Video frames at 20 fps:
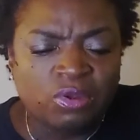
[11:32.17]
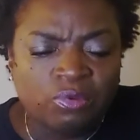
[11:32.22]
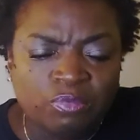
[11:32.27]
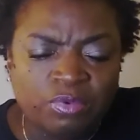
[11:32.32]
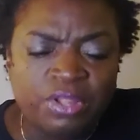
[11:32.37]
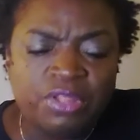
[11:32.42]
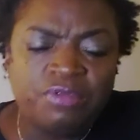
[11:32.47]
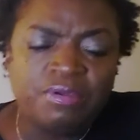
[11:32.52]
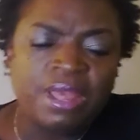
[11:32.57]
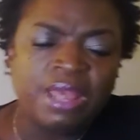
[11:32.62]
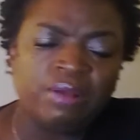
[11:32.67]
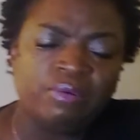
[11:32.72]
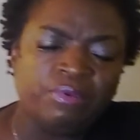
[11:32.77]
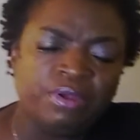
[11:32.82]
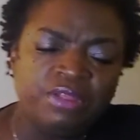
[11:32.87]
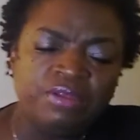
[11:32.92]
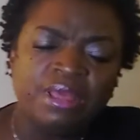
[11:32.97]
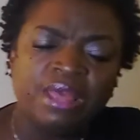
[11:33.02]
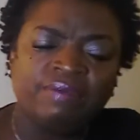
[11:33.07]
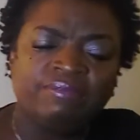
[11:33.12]
When you ha-
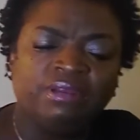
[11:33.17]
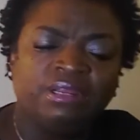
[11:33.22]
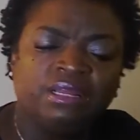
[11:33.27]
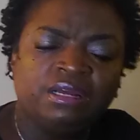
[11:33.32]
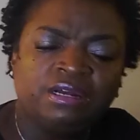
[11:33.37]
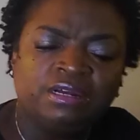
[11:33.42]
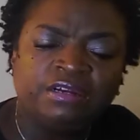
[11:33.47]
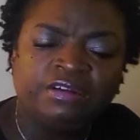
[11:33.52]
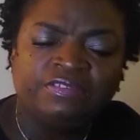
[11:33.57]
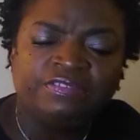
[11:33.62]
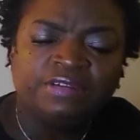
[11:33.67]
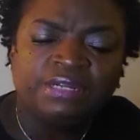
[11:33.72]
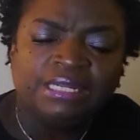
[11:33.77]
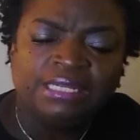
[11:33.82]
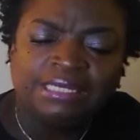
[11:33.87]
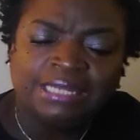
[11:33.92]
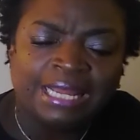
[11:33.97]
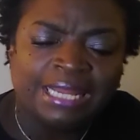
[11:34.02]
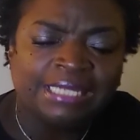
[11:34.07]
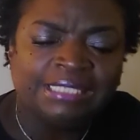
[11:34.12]
when you have love
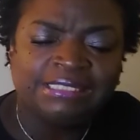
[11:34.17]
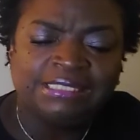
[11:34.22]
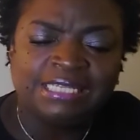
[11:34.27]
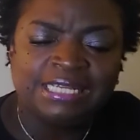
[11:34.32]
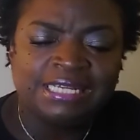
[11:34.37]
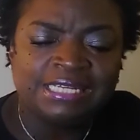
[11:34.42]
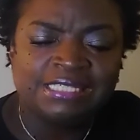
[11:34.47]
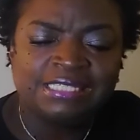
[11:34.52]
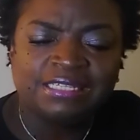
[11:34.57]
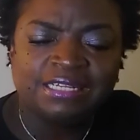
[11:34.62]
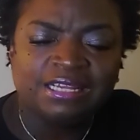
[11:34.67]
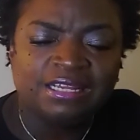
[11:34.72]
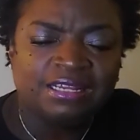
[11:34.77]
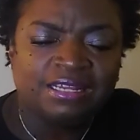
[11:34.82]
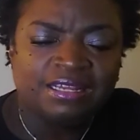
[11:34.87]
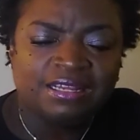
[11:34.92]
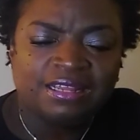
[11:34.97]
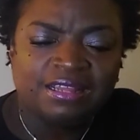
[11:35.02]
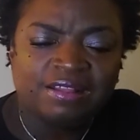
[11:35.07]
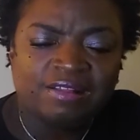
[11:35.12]
like this,
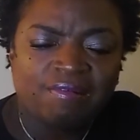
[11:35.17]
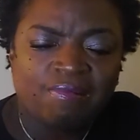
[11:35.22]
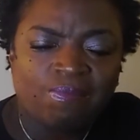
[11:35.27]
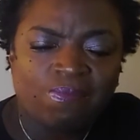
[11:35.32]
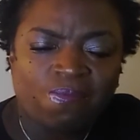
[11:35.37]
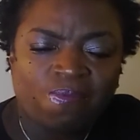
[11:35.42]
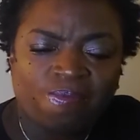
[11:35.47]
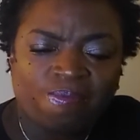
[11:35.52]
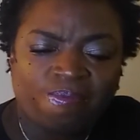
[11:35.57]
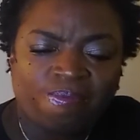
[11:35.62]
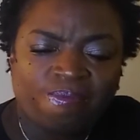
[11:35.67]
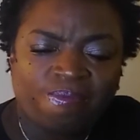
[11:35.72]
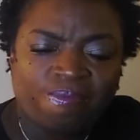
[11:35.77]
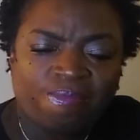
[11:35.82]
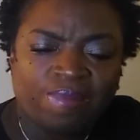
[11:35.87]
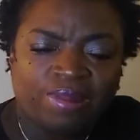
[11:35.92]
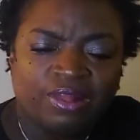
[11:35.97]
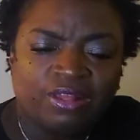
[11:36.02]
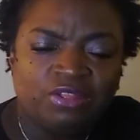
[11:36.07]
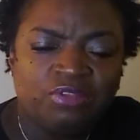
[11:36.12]

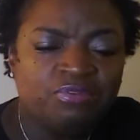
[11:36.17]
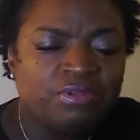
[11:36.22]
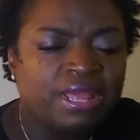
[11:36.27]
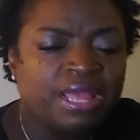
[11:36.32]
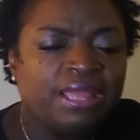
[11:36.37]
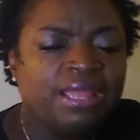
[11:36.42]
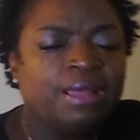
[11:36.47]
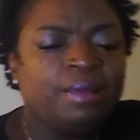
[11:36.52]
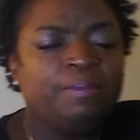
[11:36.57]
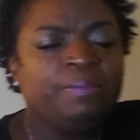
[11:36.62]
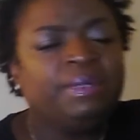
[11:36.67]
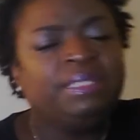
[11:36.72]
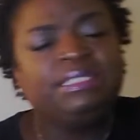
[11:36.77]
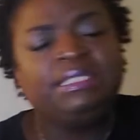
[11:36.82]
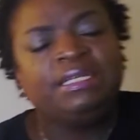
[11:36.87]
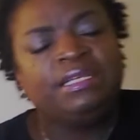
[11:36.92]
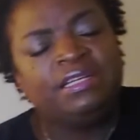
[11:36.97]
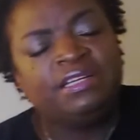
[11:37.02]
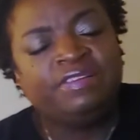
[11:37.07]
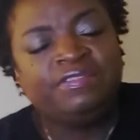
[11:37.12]
you can't help but
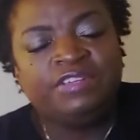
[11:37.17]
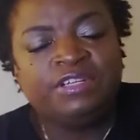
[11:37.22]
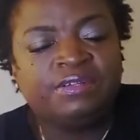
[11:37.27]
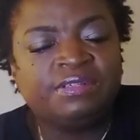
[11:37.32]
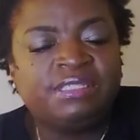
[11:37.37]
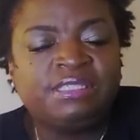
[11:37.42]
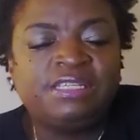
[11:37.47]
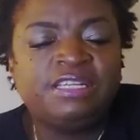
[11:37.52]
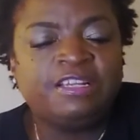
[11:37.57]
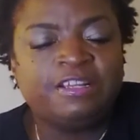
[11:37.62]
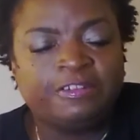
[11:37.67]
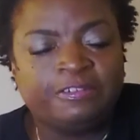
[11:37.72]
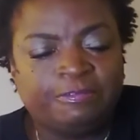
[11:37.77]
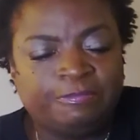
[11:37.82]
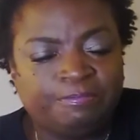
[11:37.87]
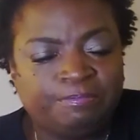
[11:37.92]
to love yourself.